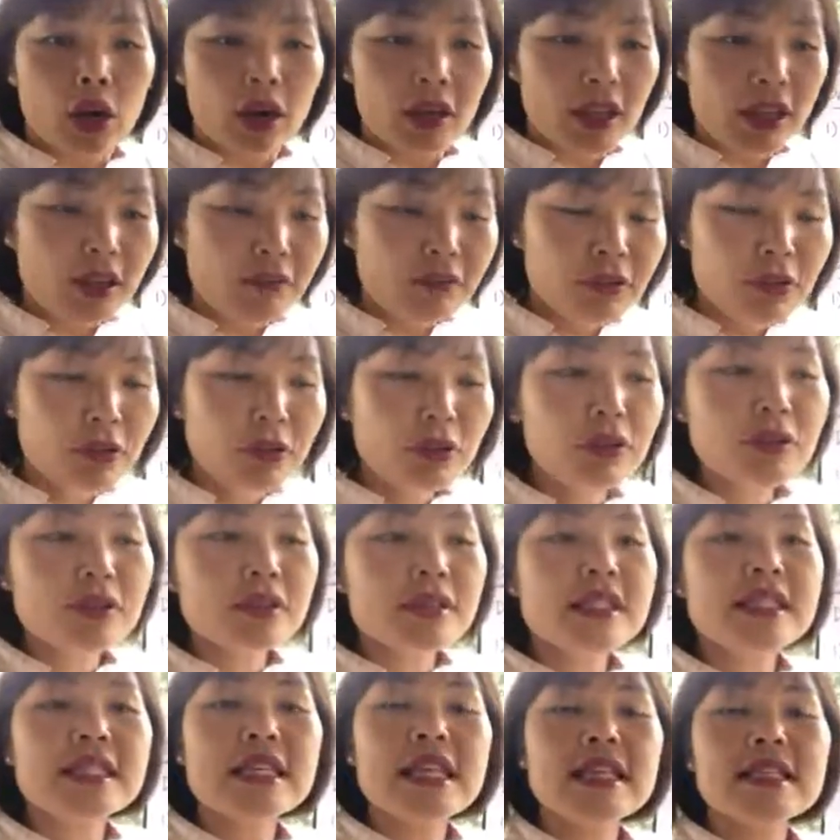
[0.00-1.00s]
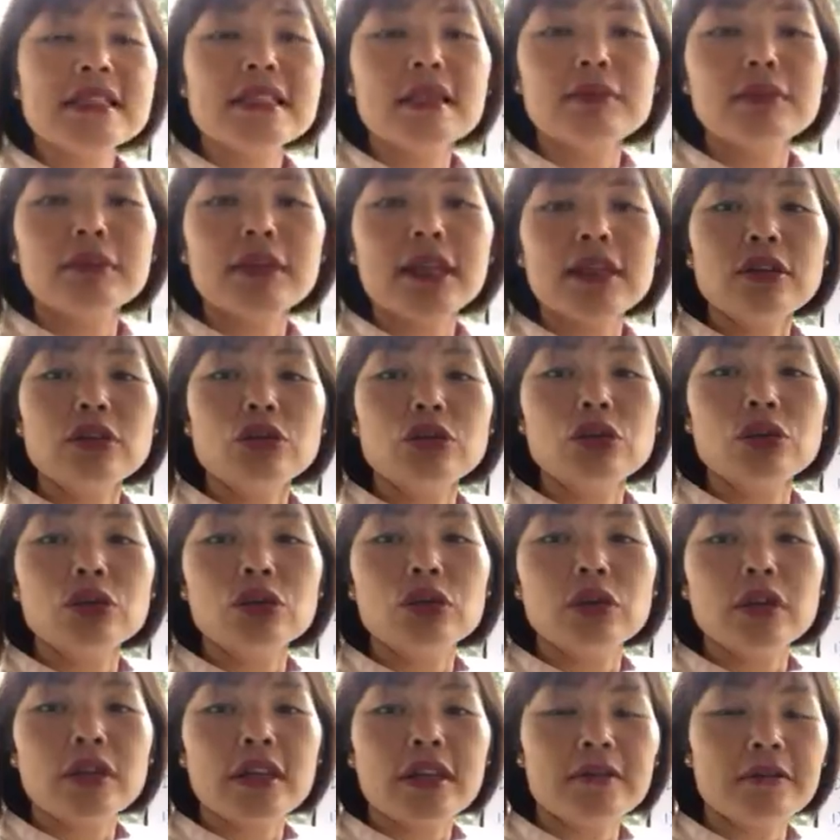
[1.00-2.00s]
if you say something
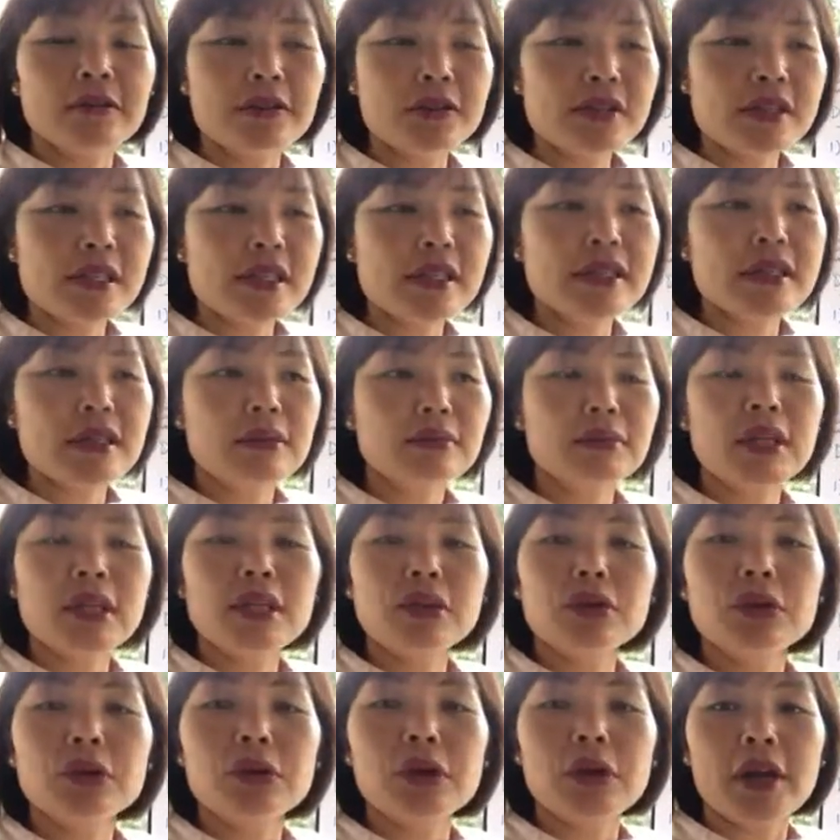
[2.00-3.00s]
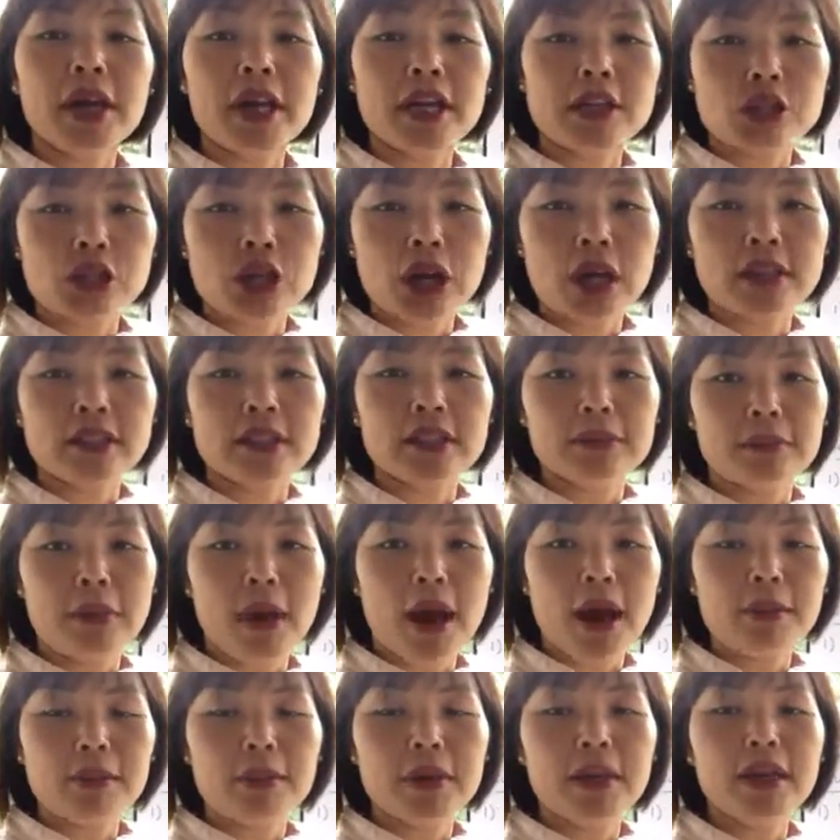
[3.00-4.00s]
to your HR
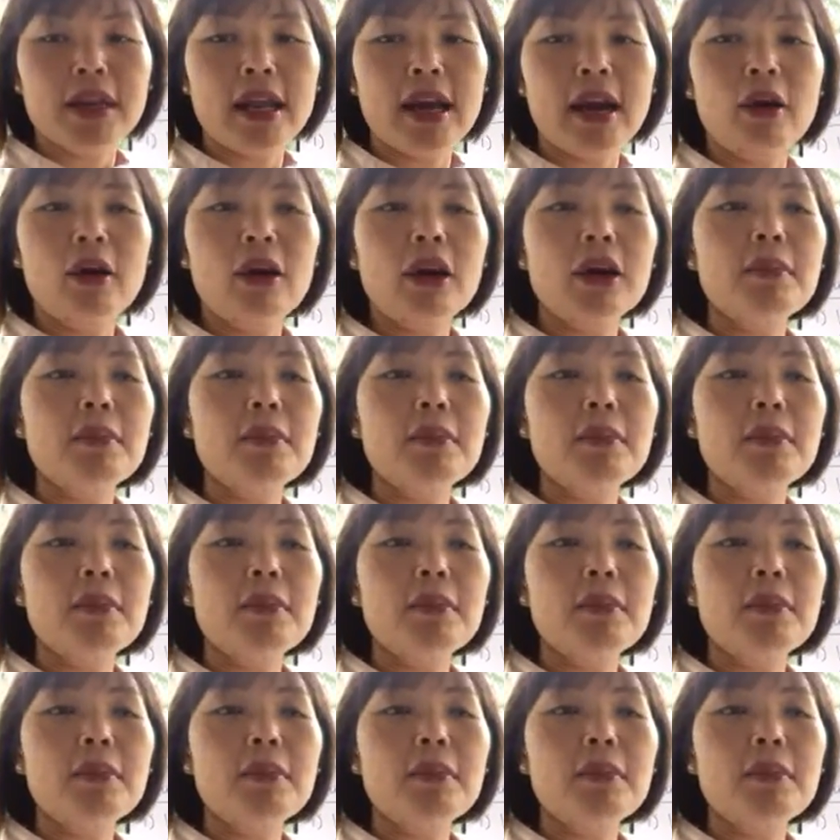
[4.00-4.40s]
department now